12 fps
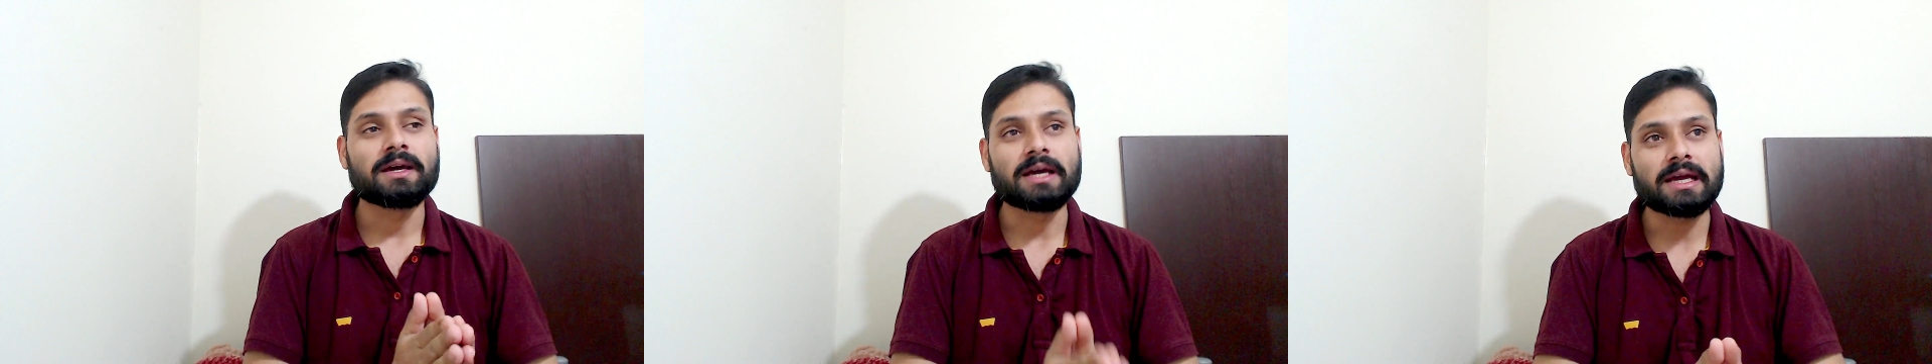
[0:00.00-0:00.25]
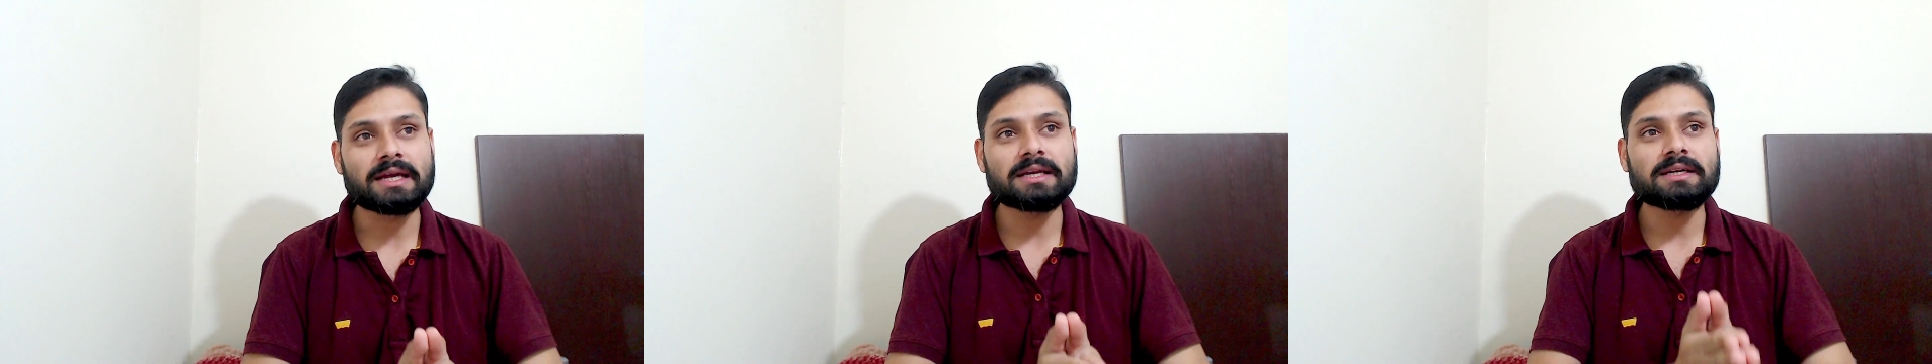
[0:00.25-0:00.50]

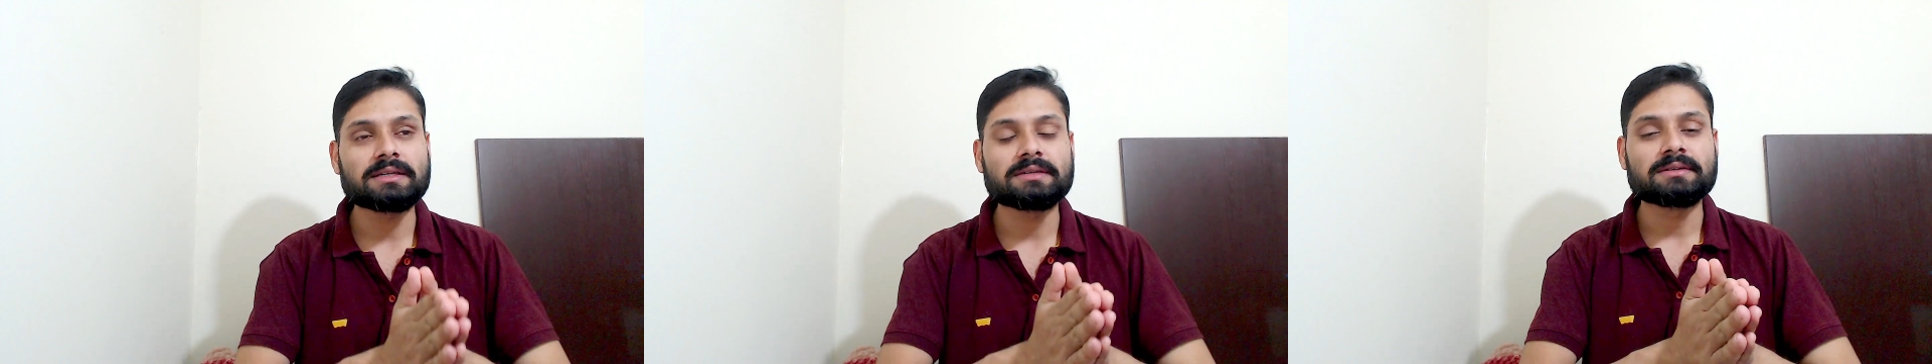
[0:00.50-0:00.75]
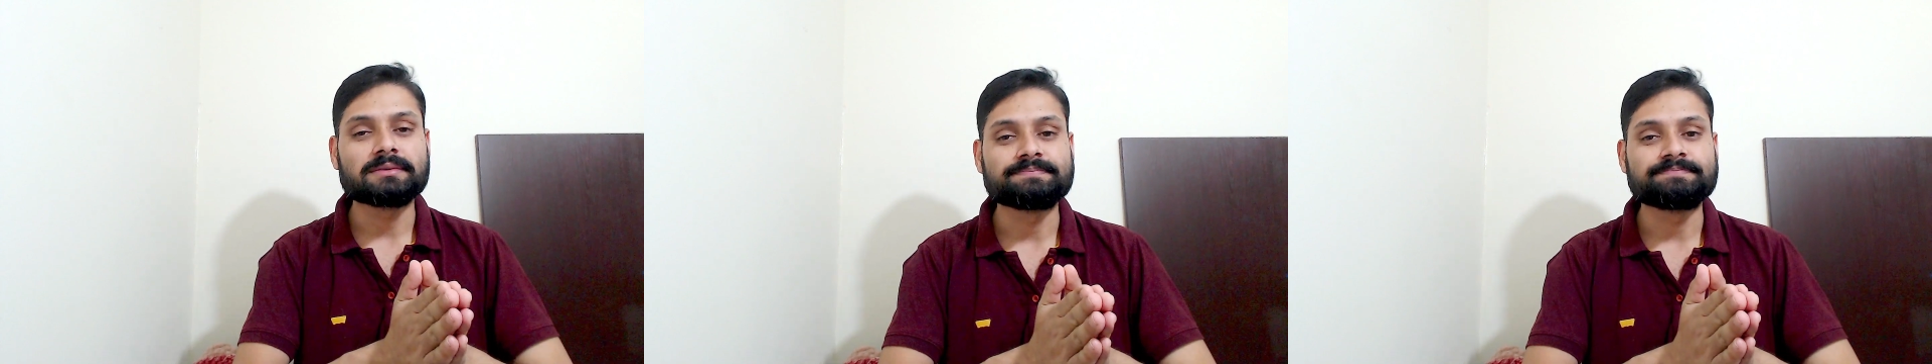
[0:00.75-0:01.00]
And
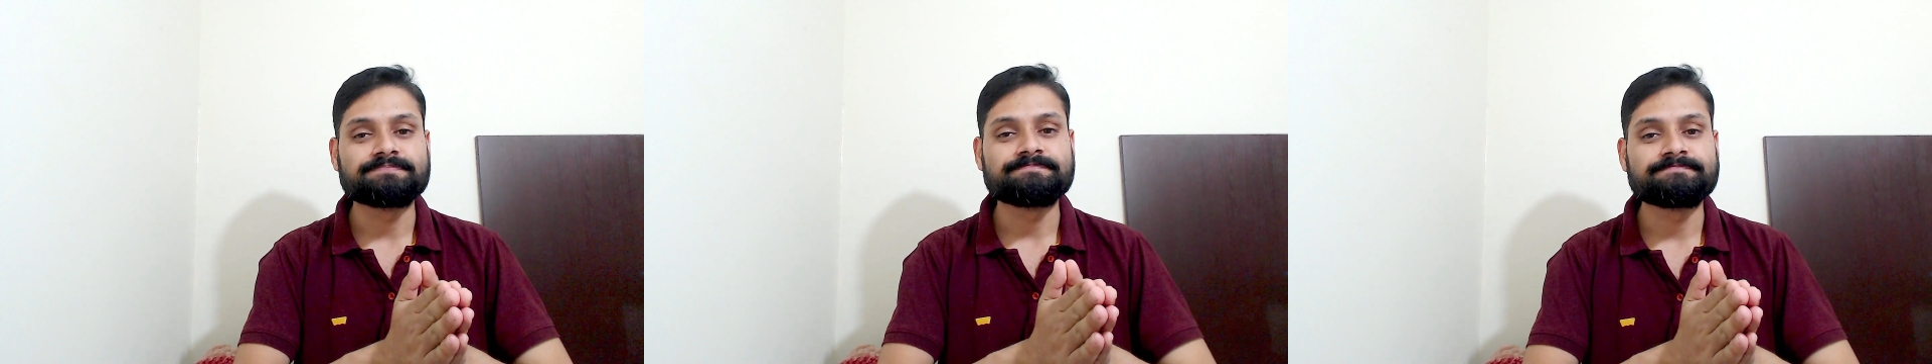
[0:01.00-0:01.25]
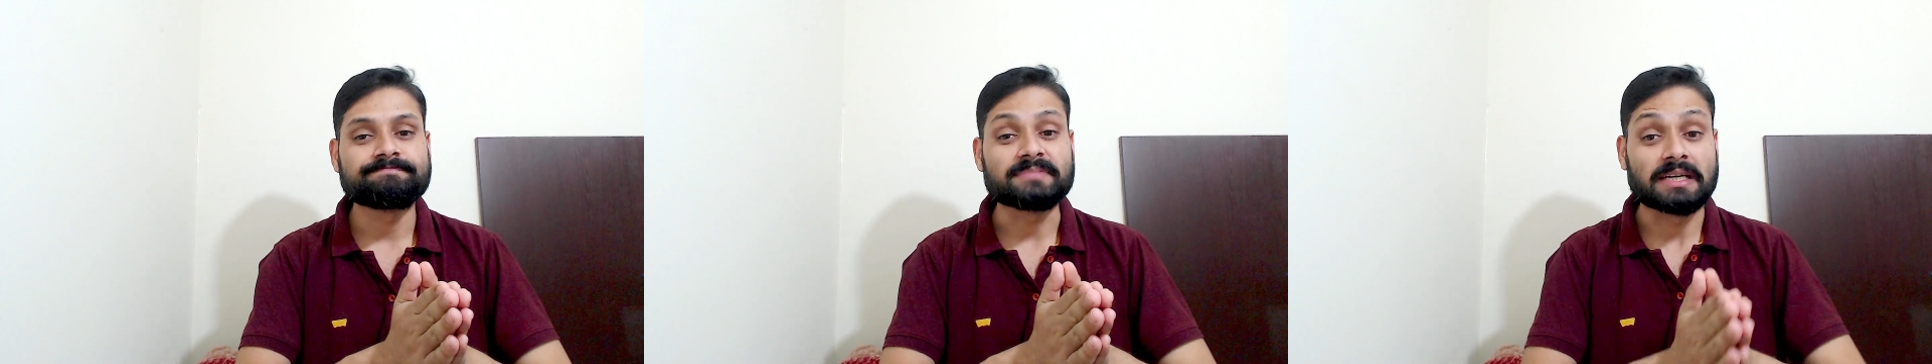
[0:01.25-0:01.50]

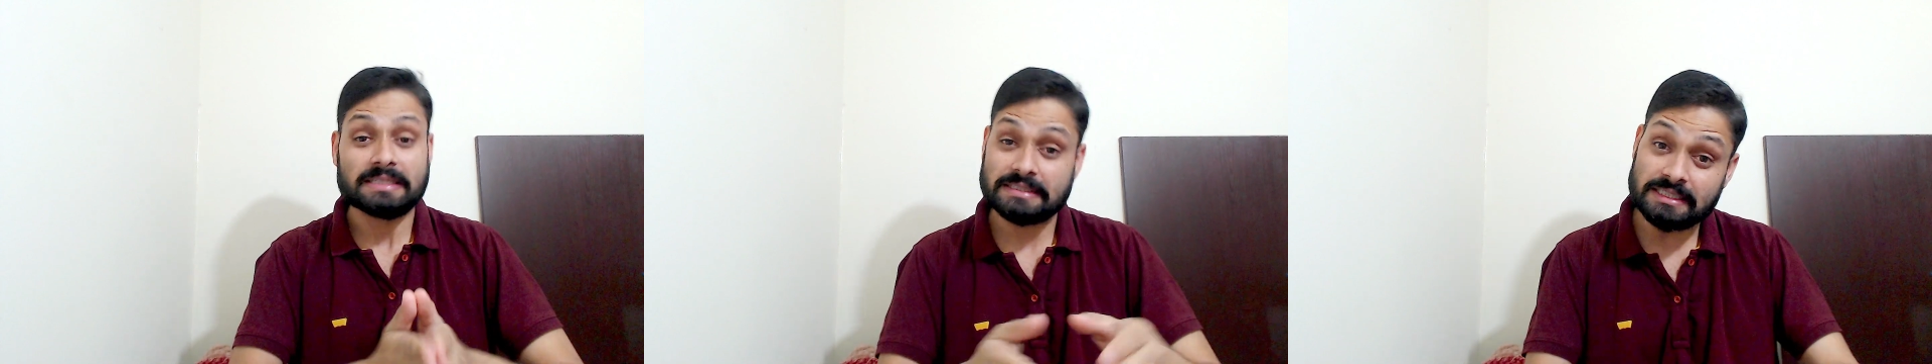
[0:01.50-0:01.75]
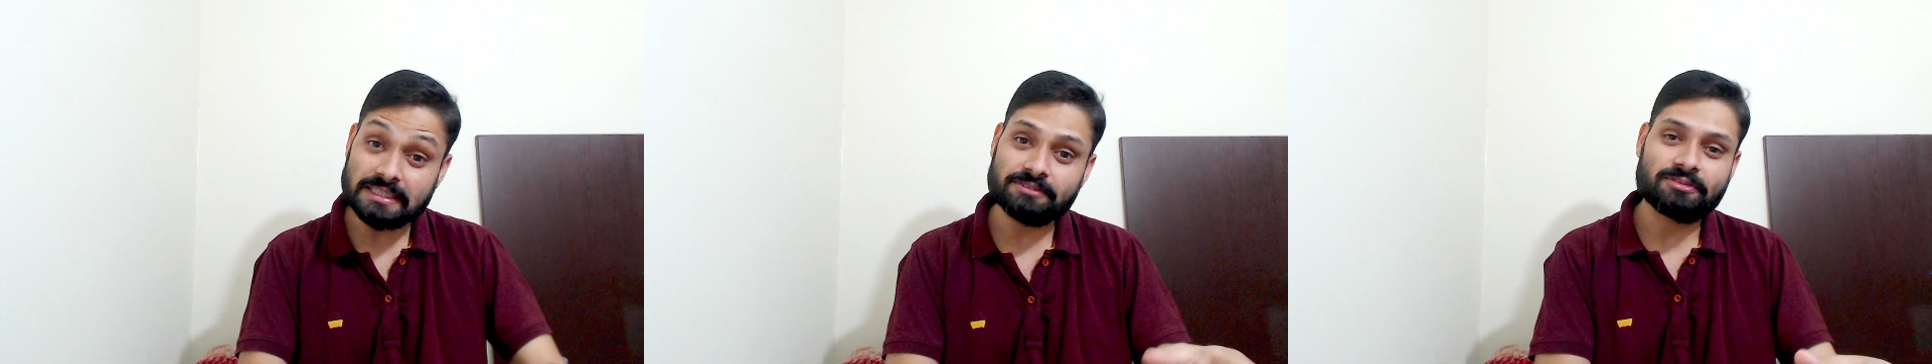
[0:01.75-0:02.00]

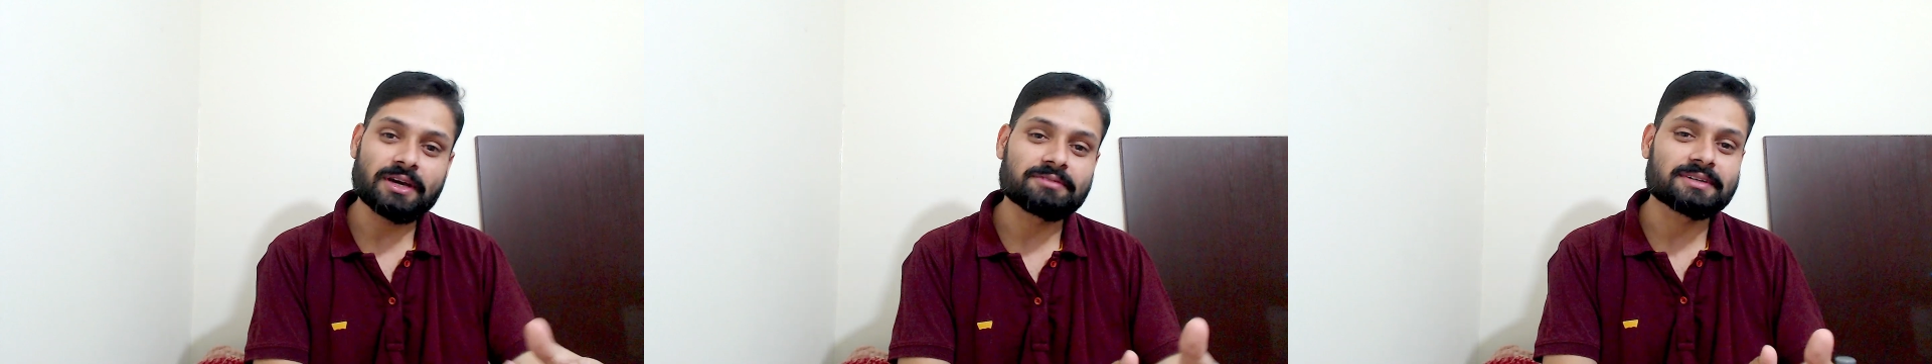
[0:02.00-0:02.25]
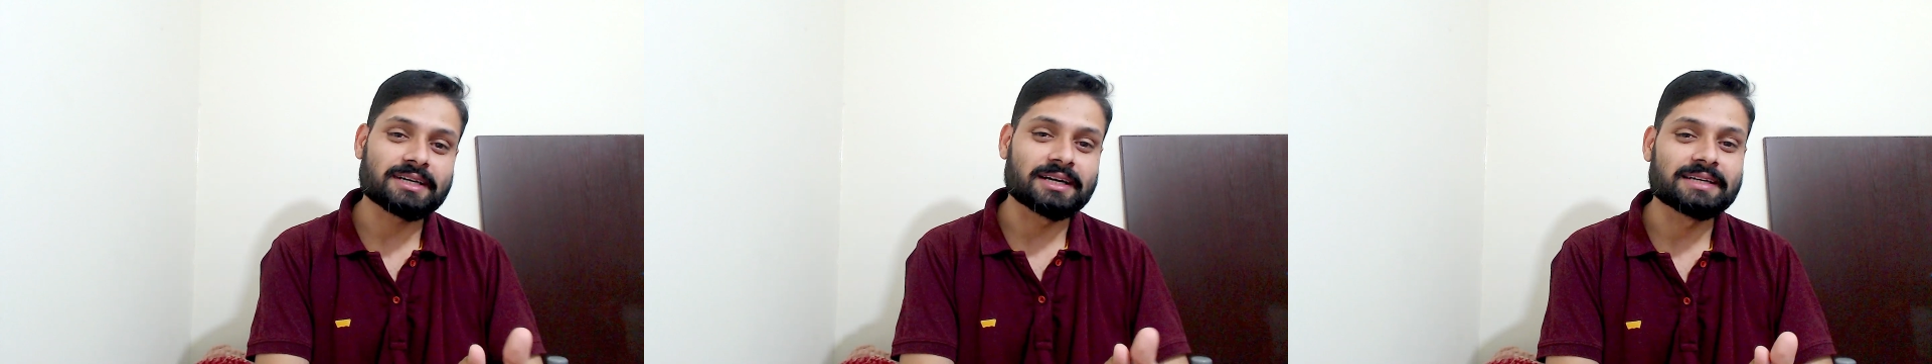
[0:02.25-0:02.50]
still if you
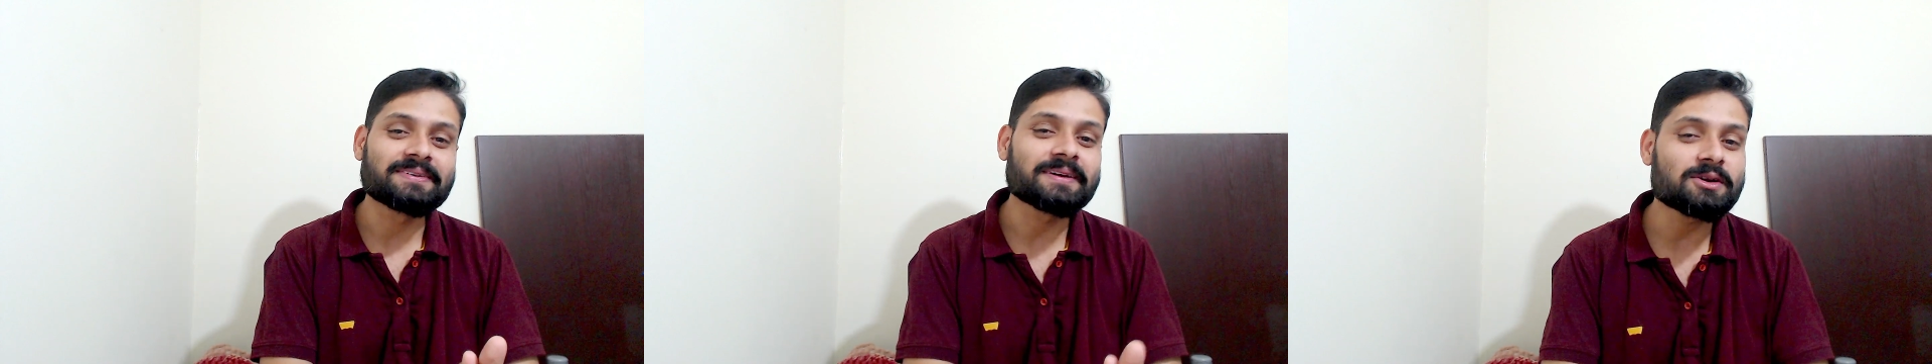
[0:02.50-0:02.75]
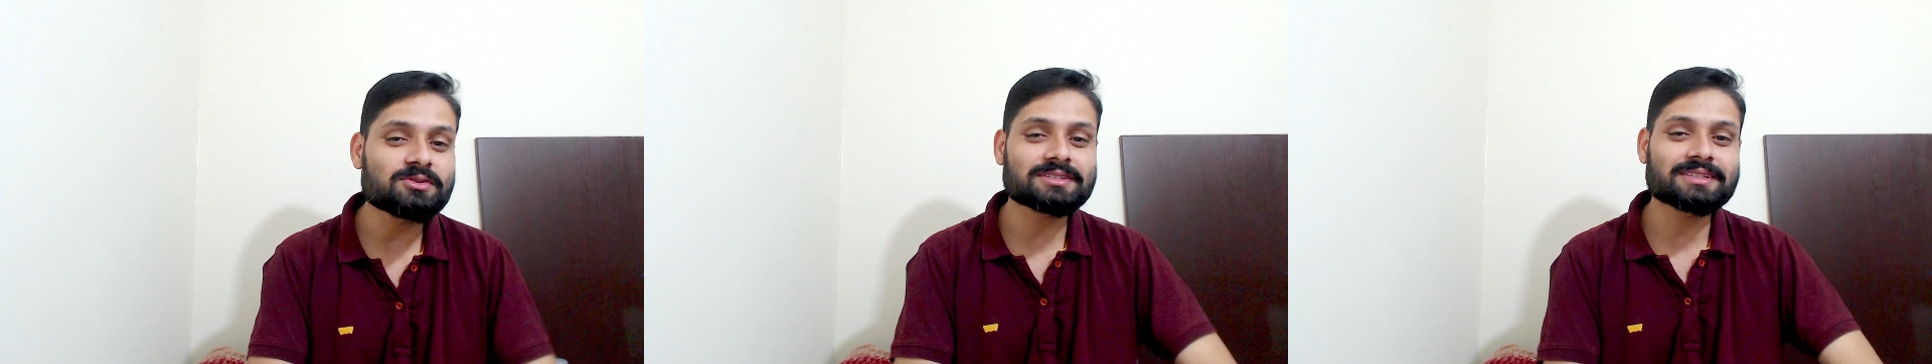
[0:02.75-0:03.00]
ever
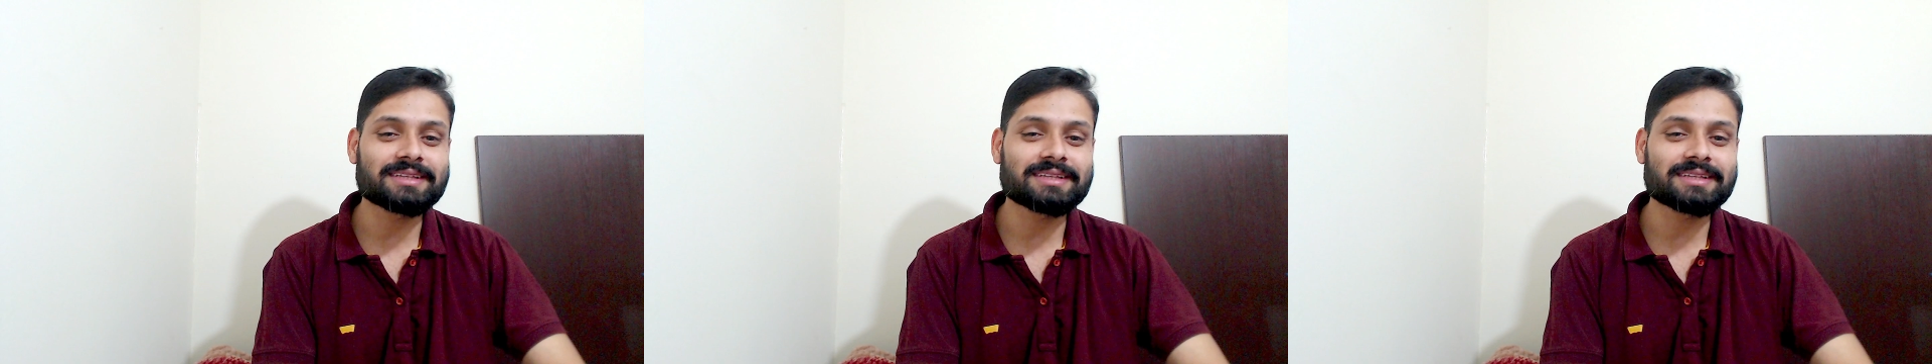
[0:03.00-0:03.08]
confused,